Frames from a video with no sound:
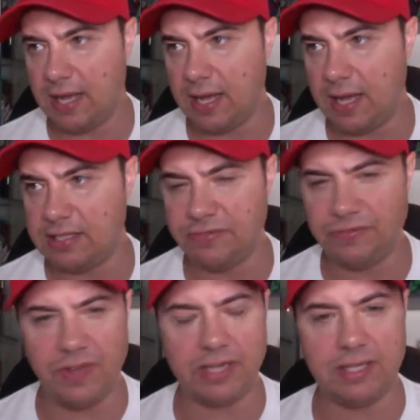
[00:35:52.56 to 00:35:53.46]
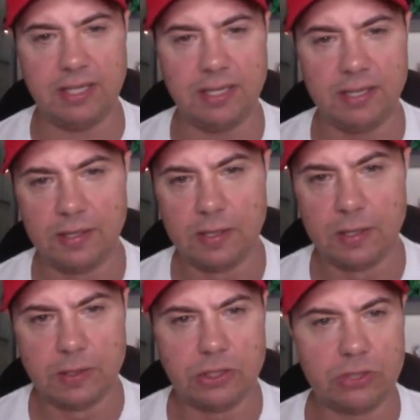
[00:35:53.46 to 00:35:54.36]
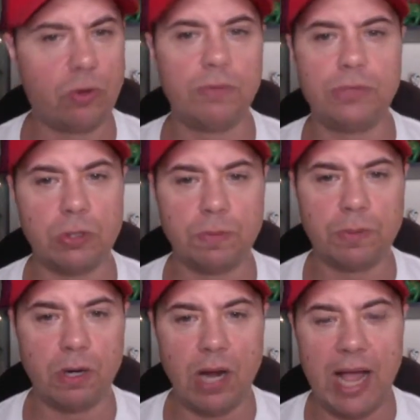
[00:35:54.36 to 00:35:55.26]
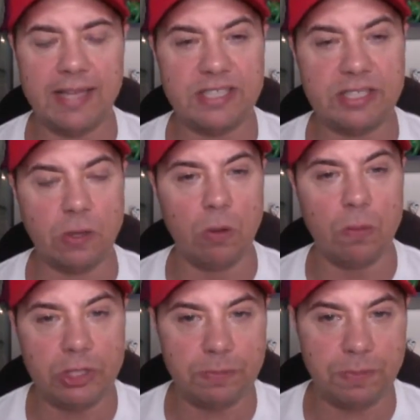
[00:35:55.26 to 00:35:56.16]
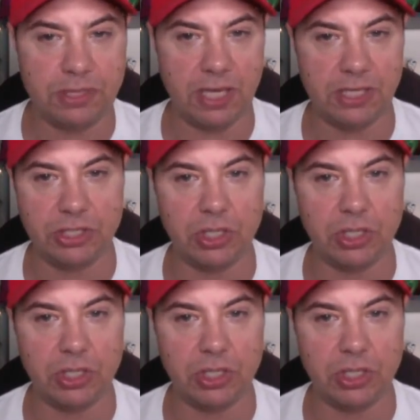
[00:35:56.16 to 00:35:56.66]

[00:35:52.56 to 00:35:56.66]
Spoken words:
defected stormtrooper has so much potential,